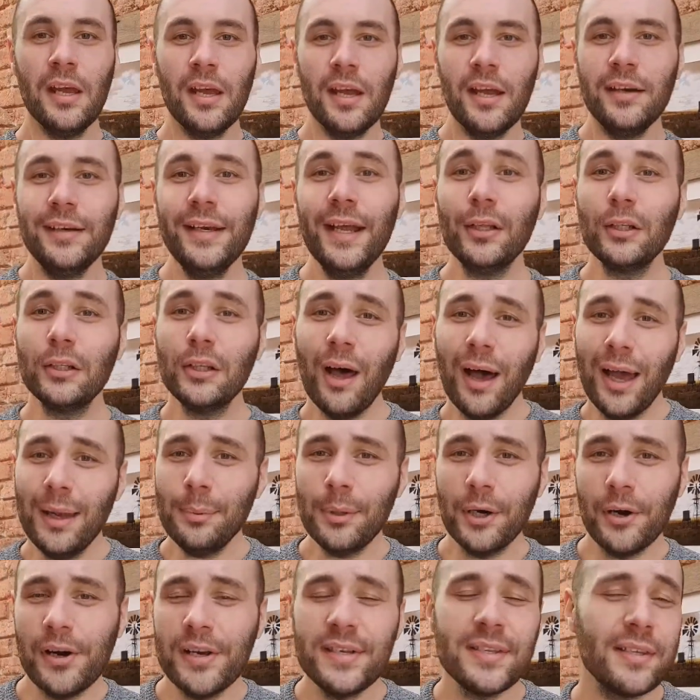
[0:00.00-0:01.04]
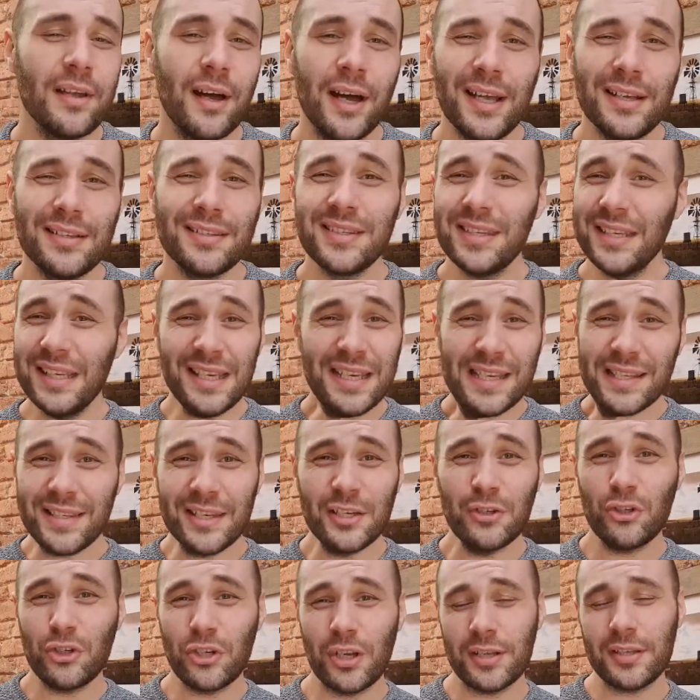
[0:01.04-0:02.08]
Now, library science
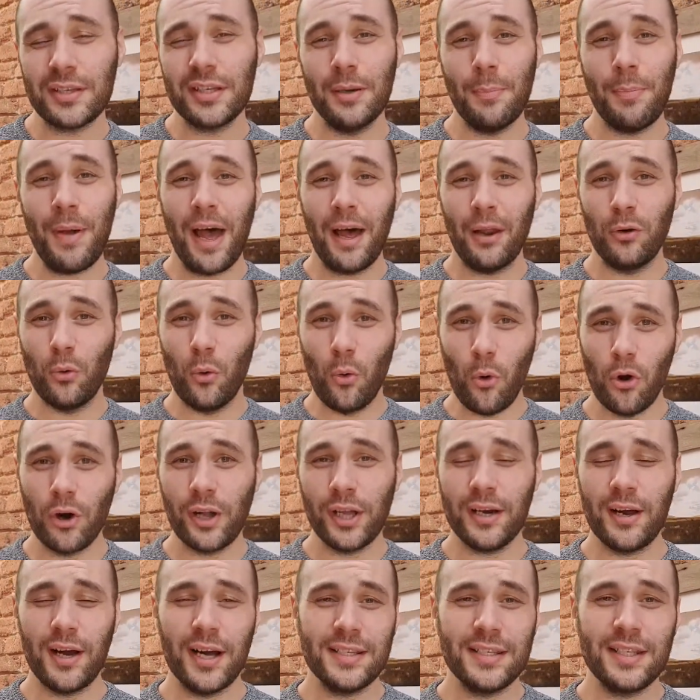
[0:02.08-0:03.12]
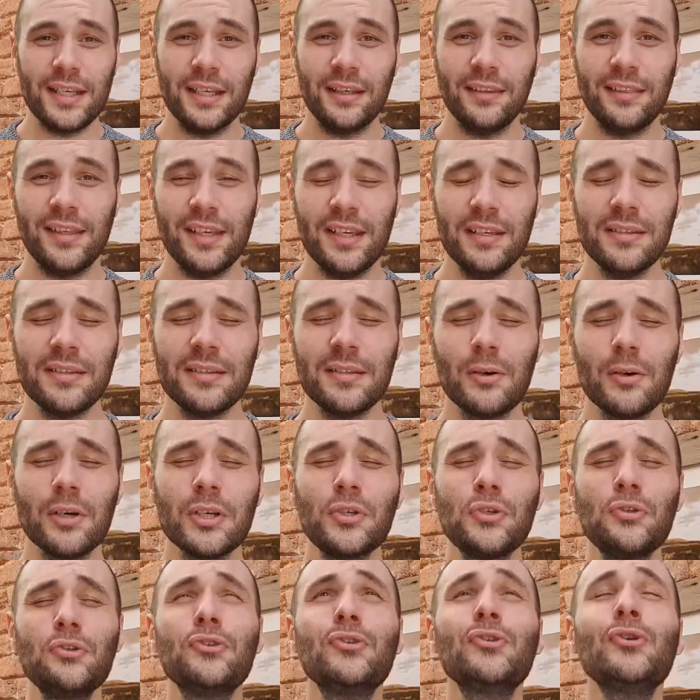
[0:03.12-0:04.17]
isn't just about organising things. There are
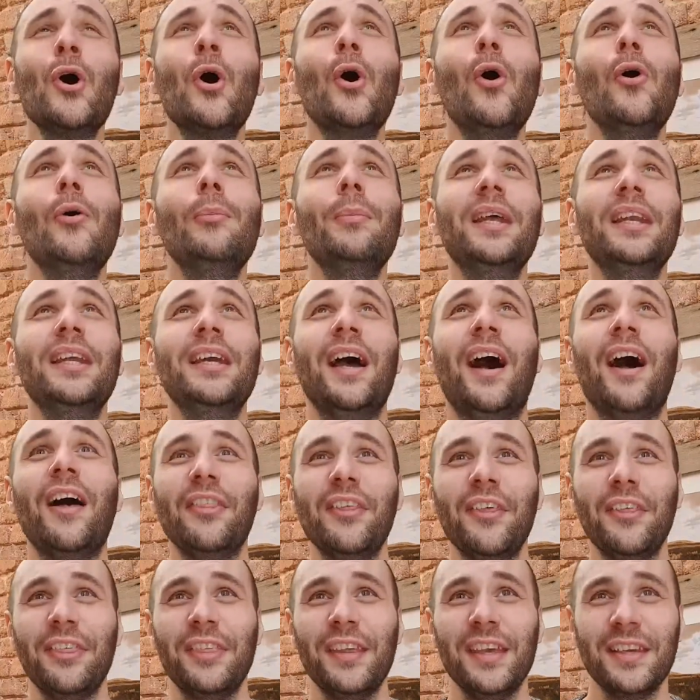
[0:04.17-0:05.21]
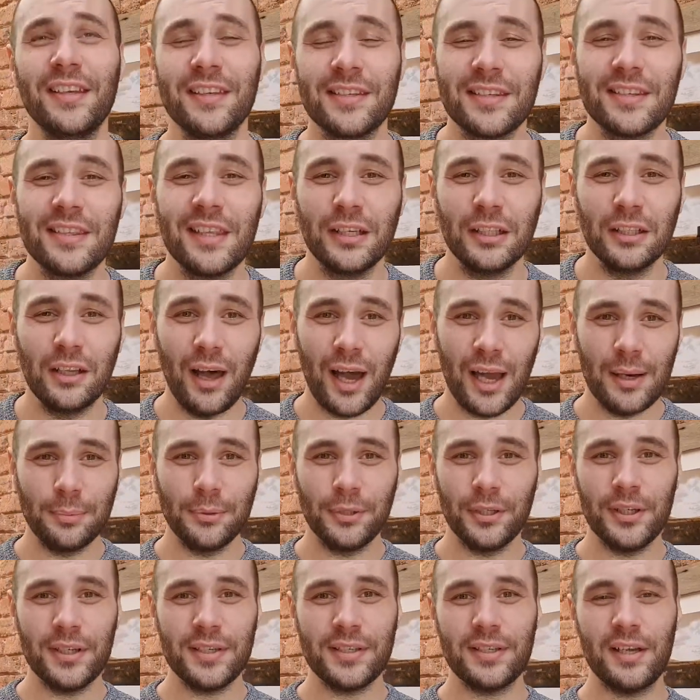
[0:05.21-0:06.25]
so many other things that
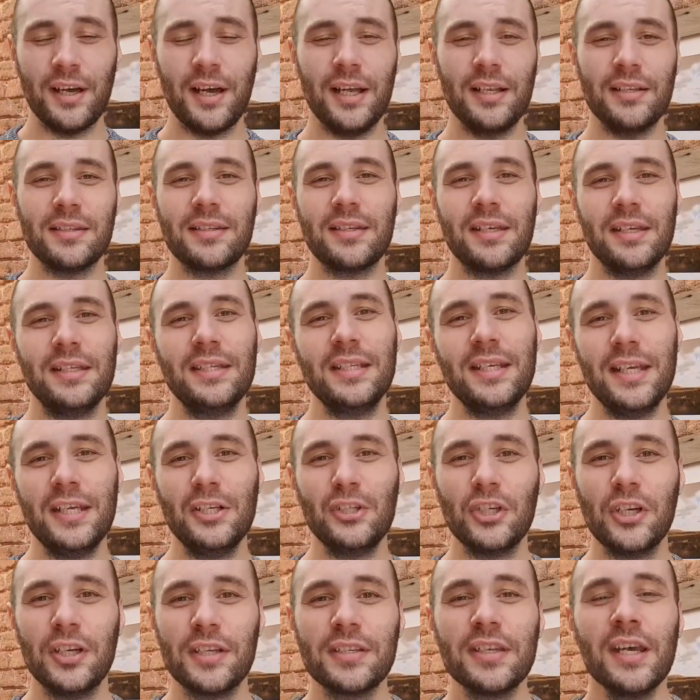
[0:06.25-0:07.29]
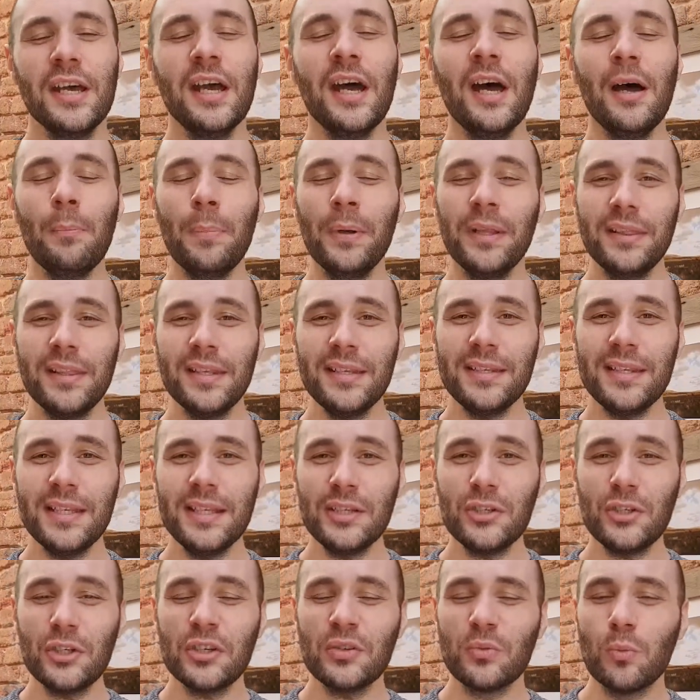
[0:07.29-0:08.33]
library science can teach us. But this is
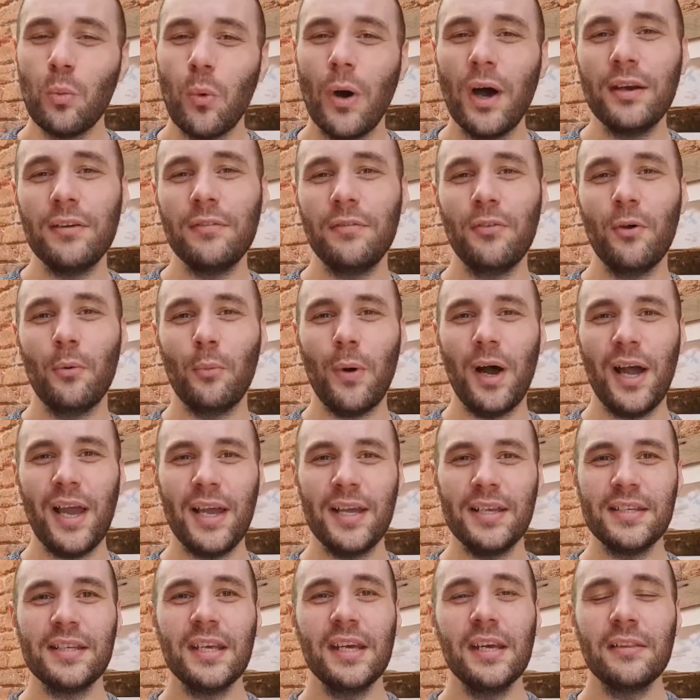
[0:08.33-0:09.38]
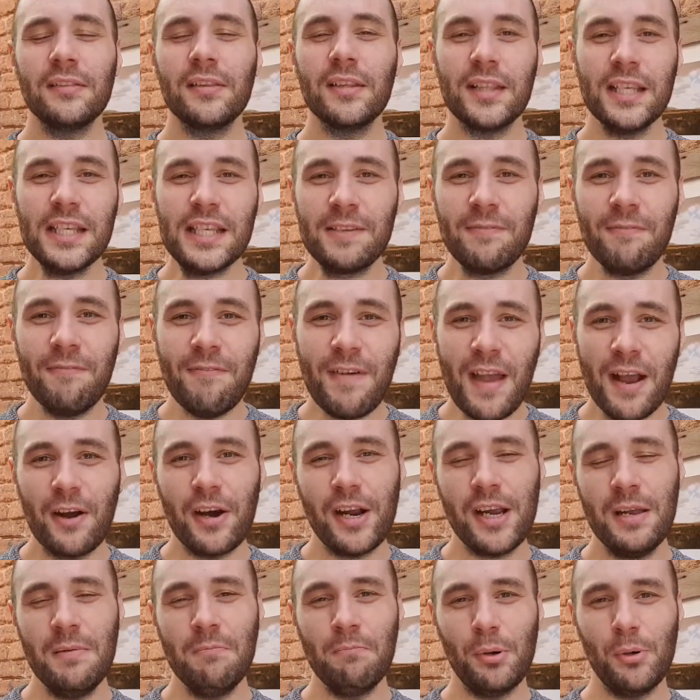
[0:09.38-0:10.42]
just one of the ways that this very
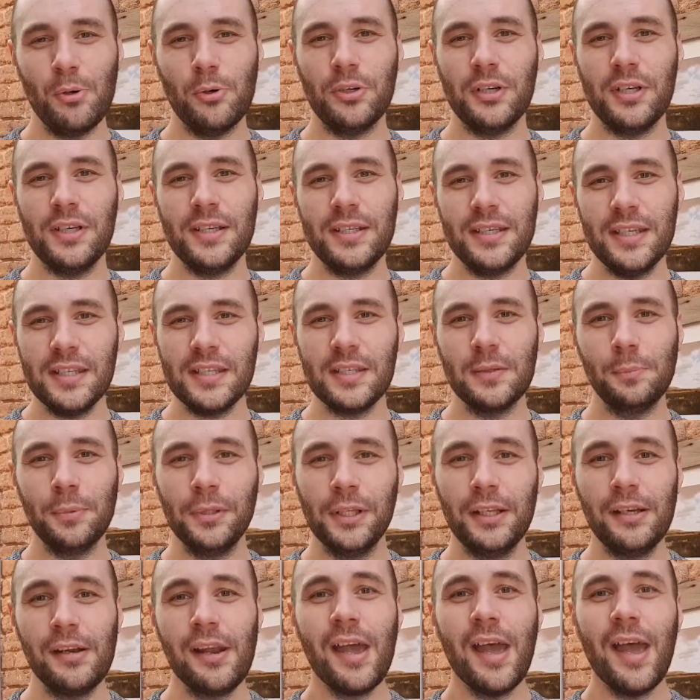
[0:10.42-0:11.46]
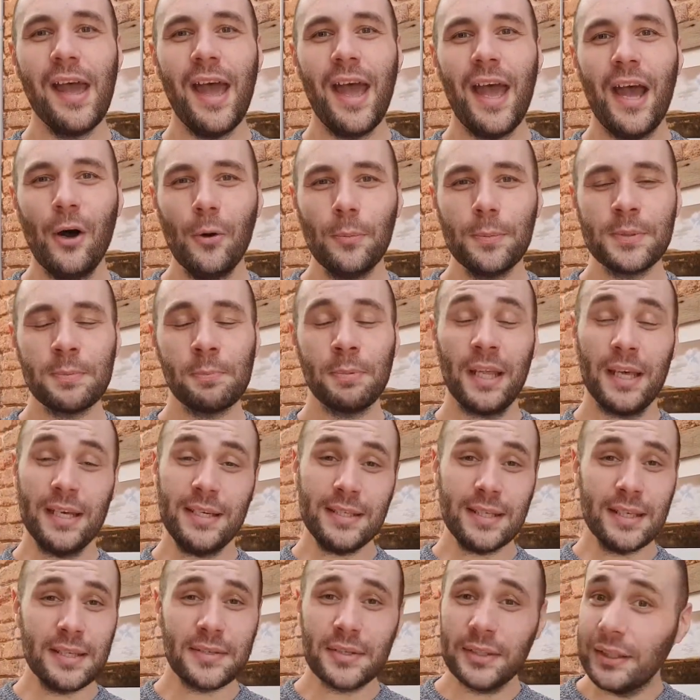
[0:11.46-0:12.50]
important discipline helps
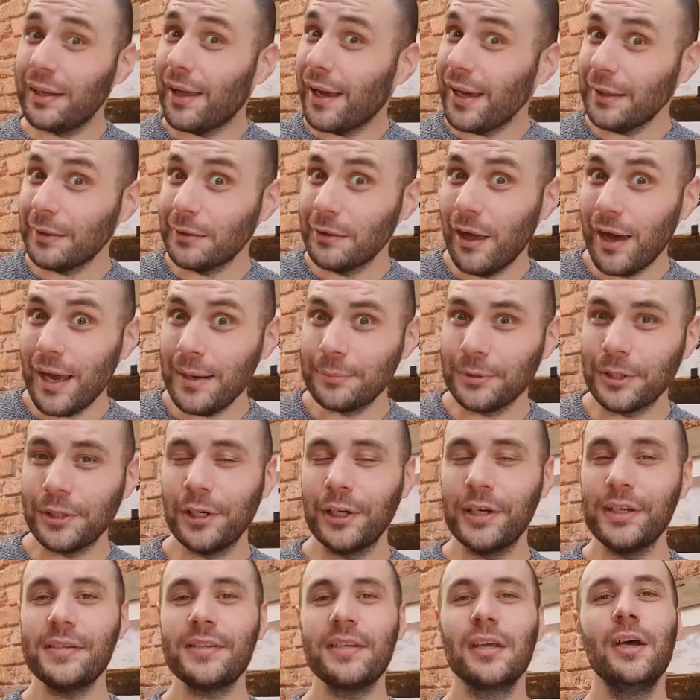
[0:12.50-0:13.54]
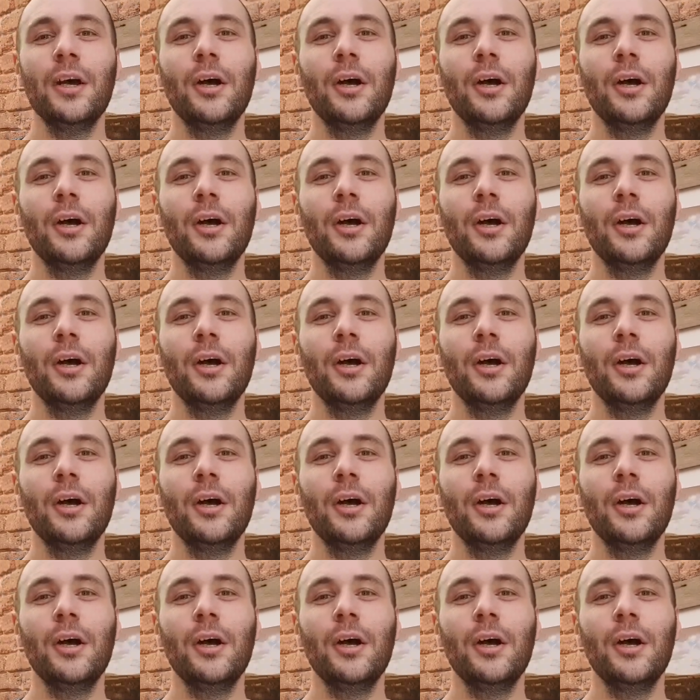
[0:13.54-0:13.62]
places like libraries